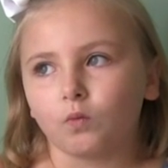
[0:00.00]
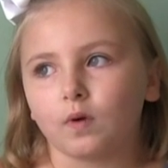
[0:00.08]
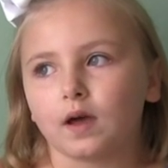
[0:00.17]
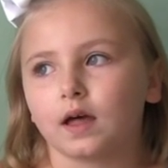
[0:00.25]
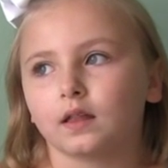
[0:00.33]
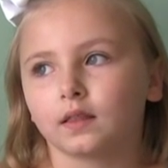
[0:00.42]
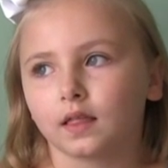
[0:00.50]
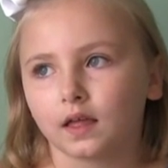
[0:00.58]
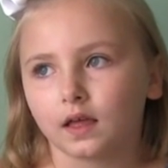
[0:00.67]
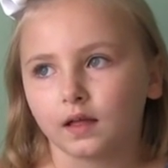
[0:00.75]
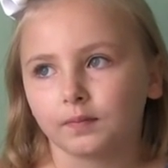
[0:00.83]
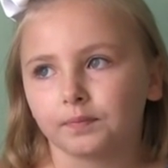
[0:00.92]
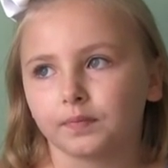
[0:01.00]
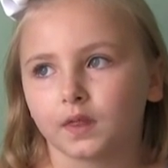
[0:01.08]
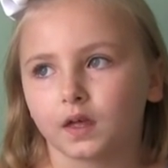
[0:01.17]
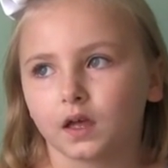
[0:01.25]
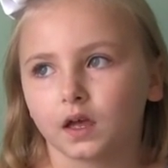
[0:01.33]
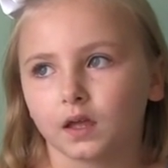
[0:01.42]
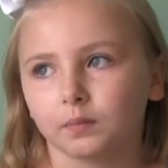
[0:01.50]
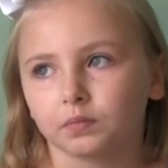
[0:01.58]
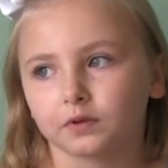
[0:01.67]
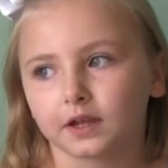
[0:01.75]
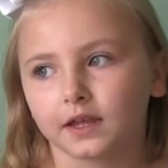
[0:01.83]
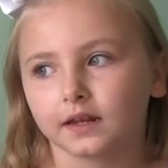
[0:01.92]
Well, um, I
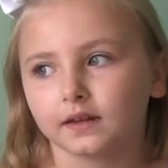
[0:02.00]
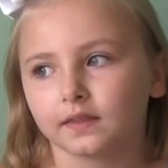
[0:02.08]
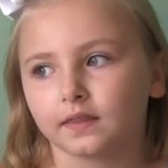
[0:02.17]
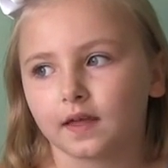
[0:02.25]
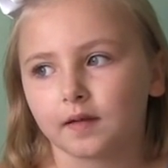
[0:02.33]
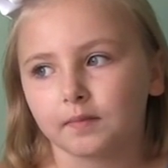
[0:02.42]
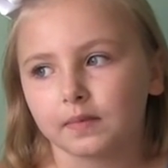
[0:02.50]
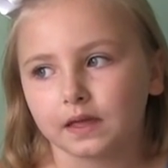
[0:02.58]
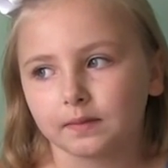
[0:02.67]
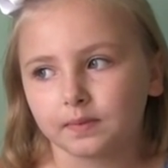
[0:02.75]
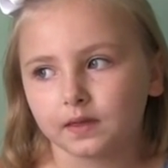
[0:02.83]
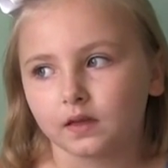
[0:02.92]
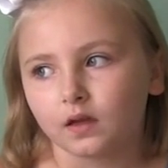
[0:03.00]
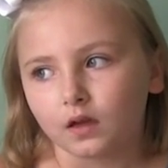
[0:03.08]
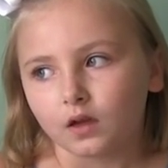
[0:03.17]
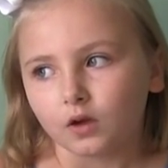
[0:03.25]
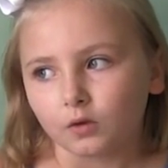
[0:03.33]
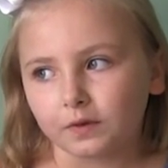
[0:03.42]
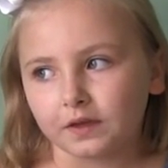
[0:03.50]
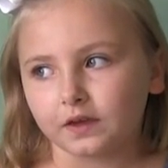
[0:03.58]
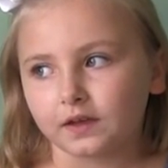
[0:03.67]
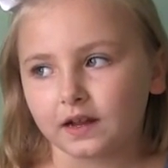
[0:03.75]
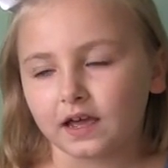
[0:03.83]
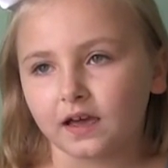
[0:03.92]
prayed that maybe we
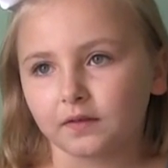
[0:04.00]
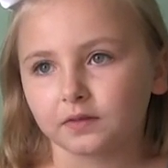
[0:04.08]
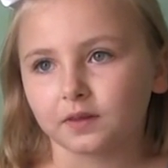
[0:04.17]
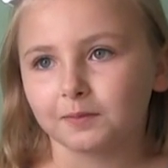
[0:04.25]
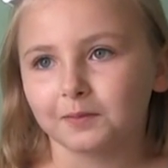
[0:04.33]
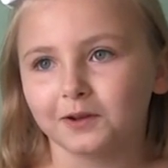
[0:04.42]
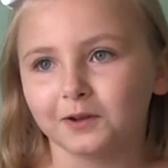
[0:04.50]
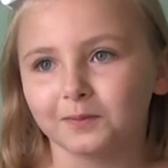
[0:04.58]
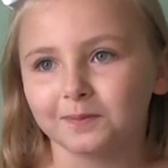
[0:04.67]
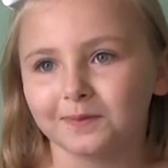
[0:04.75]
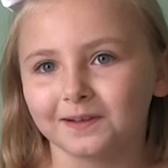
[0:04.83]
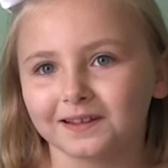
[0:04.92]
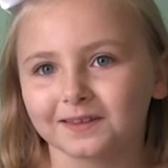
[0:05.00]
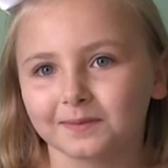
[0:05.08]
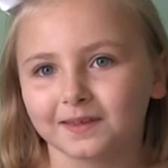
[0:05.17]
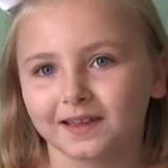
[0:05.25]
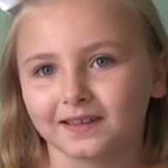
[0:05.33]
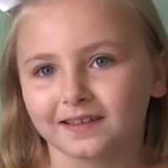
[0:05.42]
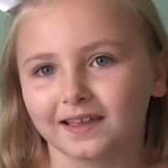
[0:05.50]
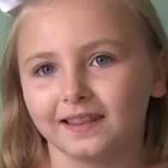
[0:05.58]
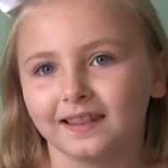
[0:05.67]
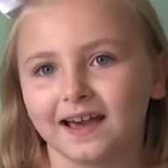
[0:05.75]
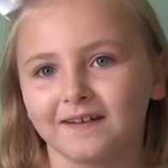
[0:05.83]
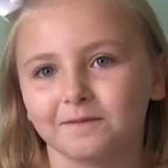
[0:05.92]
could have some new books because I
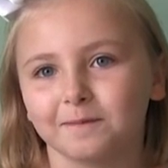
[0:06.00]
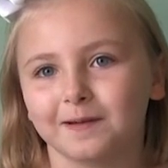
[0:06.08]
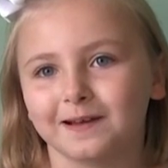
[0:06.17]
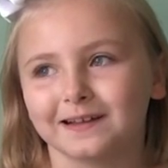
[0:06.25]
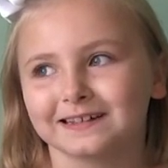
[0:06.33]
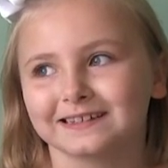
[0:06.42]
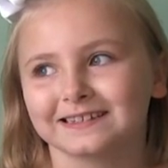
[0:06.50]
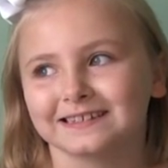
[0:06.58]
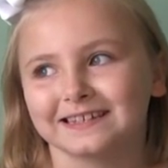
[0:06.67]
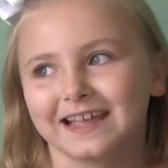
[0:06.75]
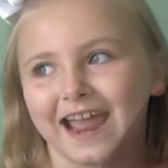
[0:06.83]
love books.